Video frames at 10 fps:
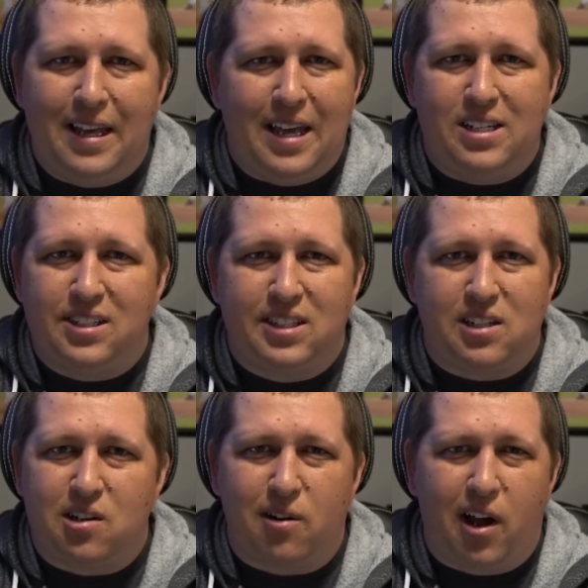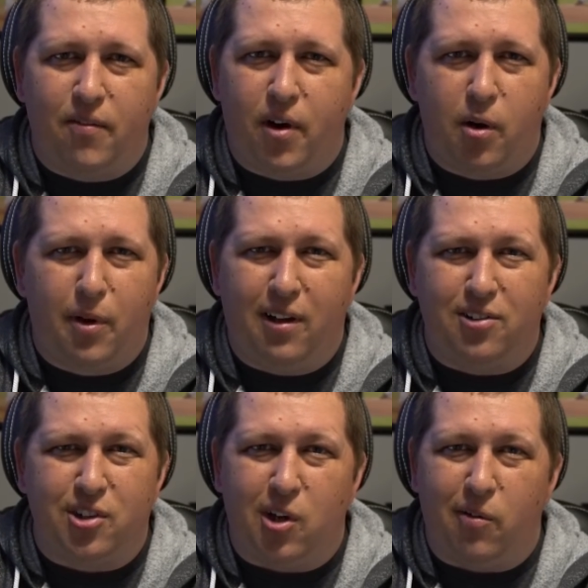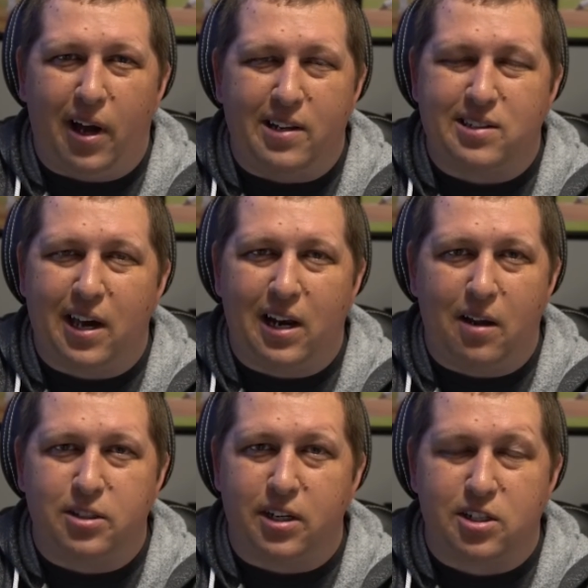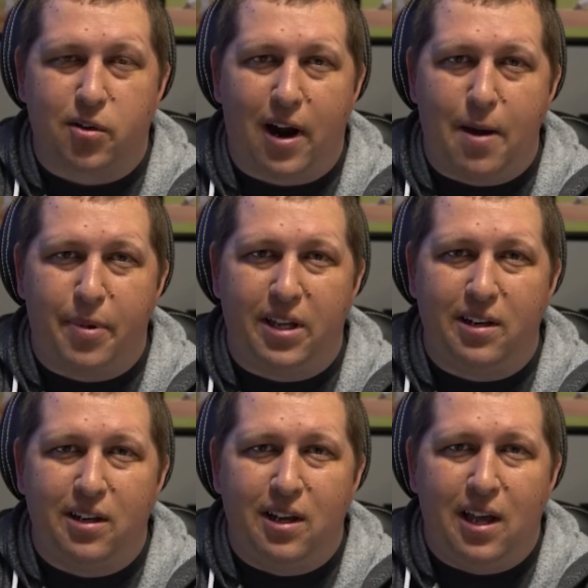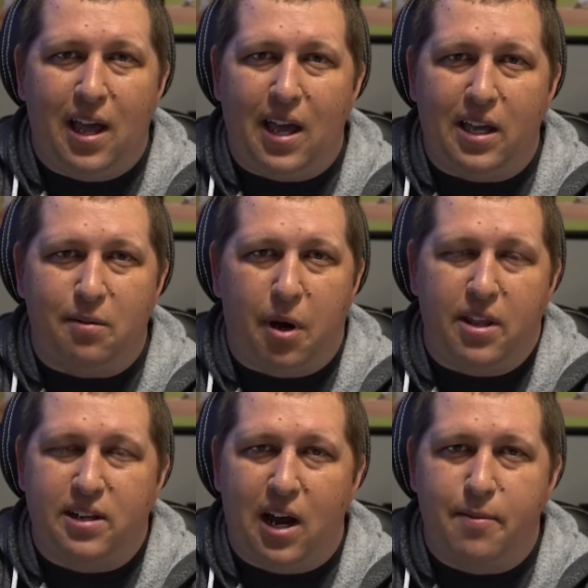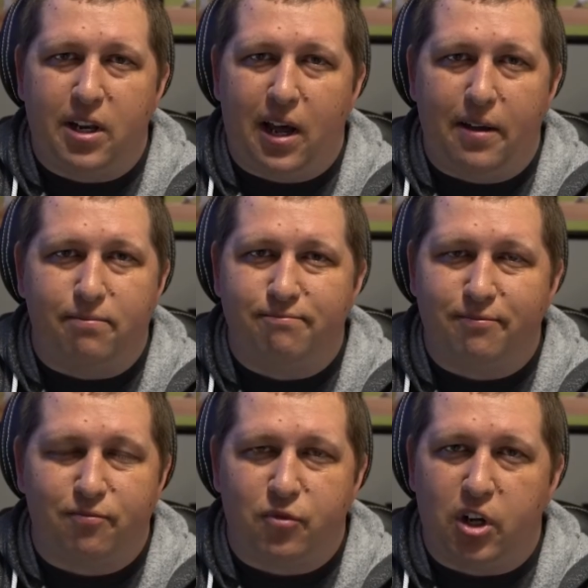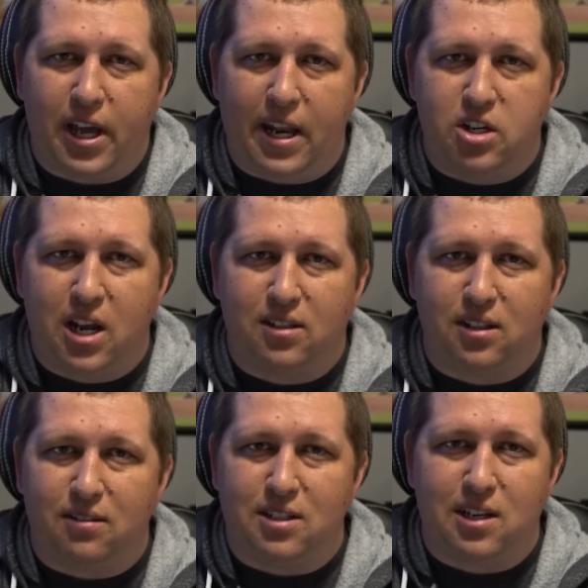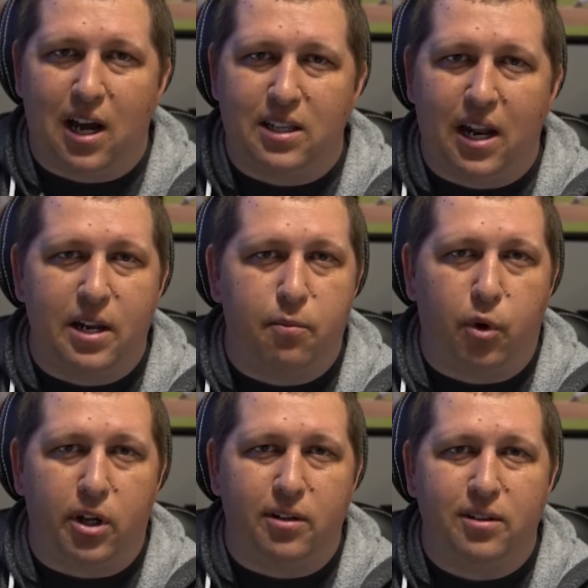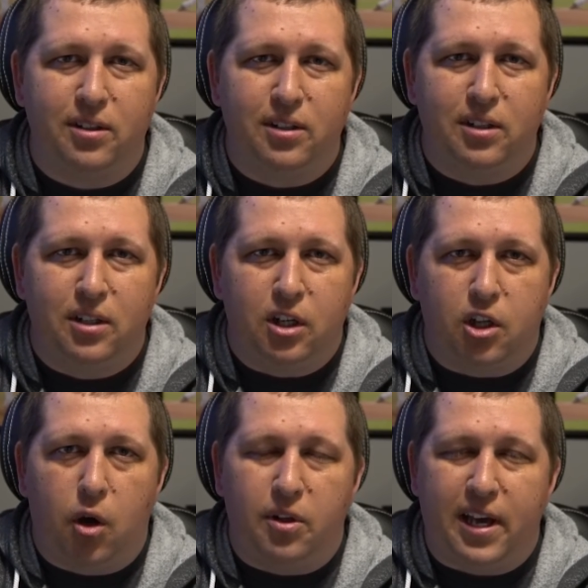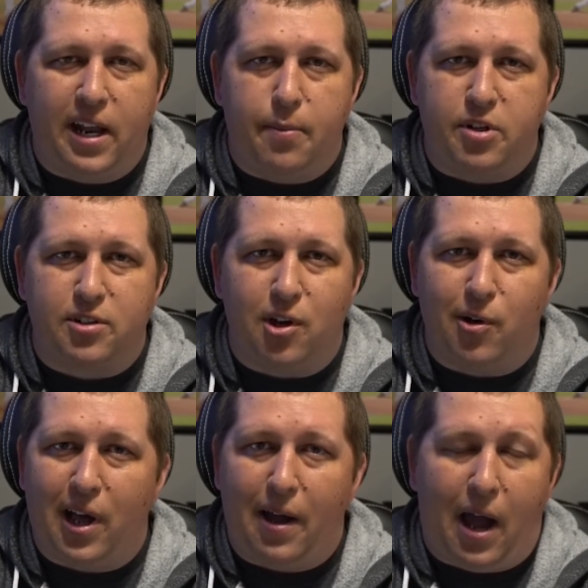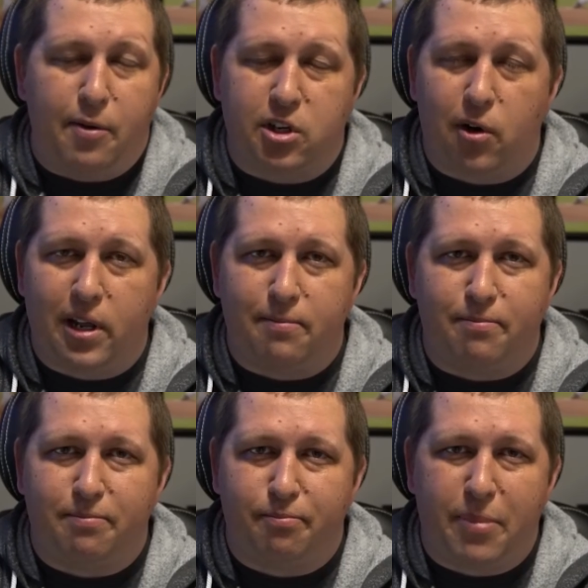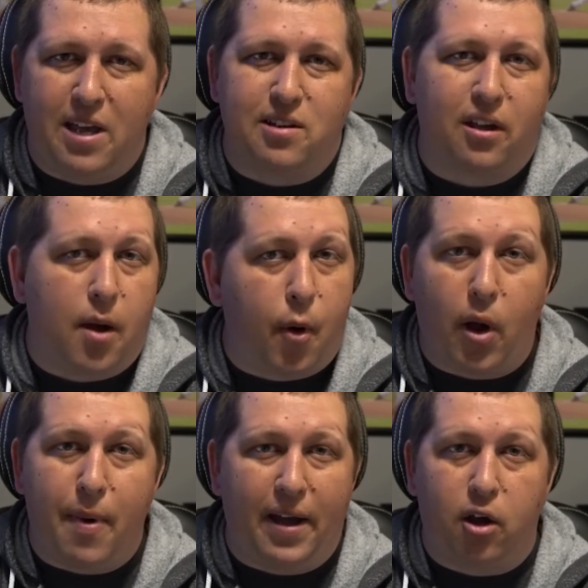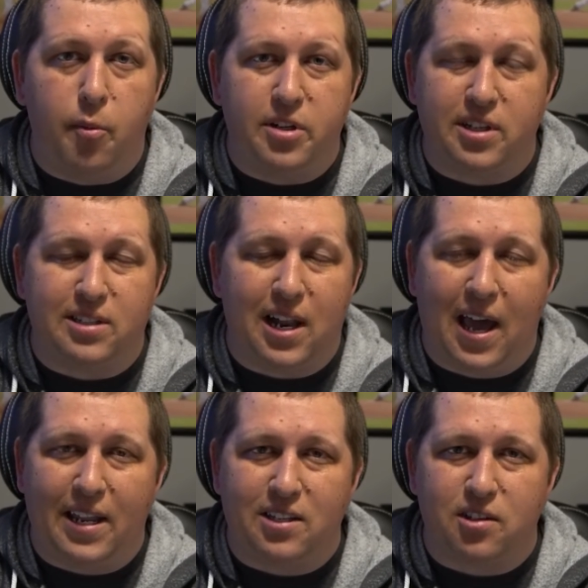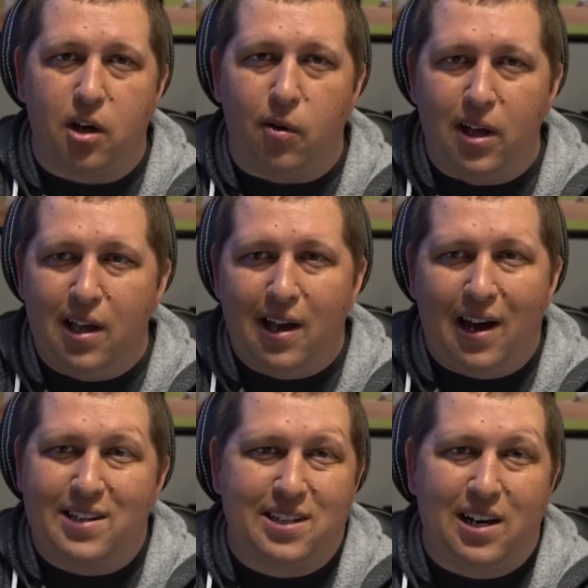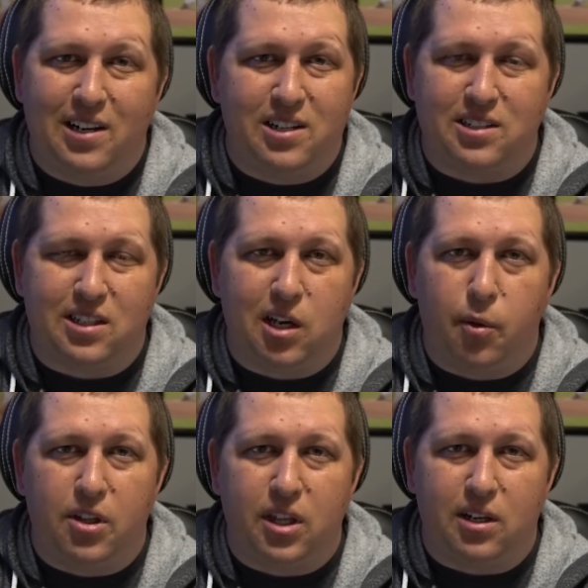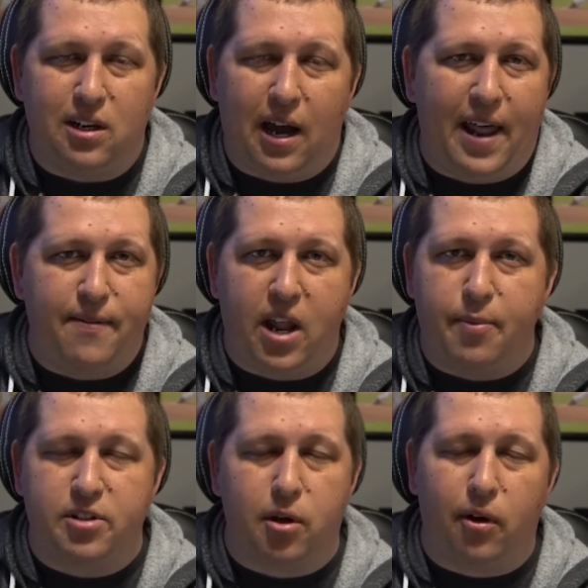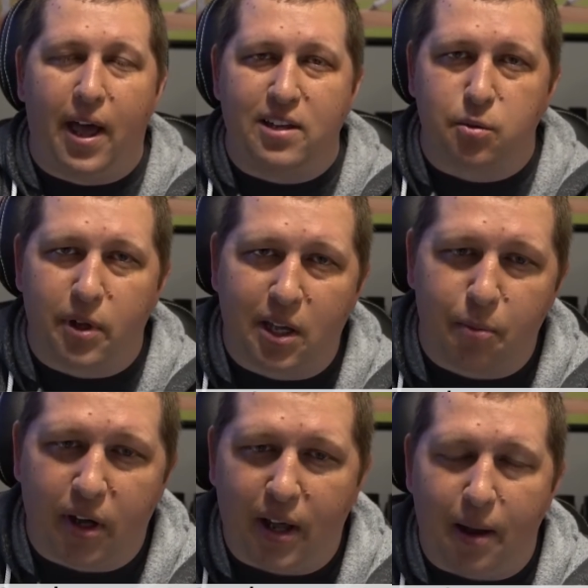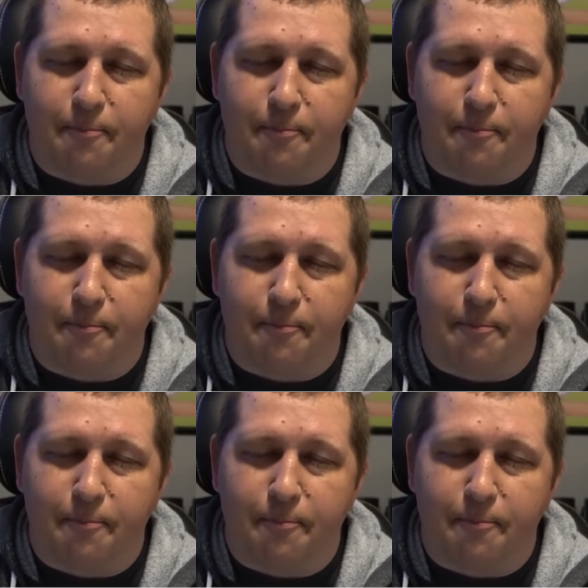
it just didn't turn out very well, so I decided I was going to scrap it. And by the time that I really had a chance to decide that I didn't want to go with that episode, I was already basically on my way back home to Cincinnati, so I decided to just deal with it and not have an episode last week. But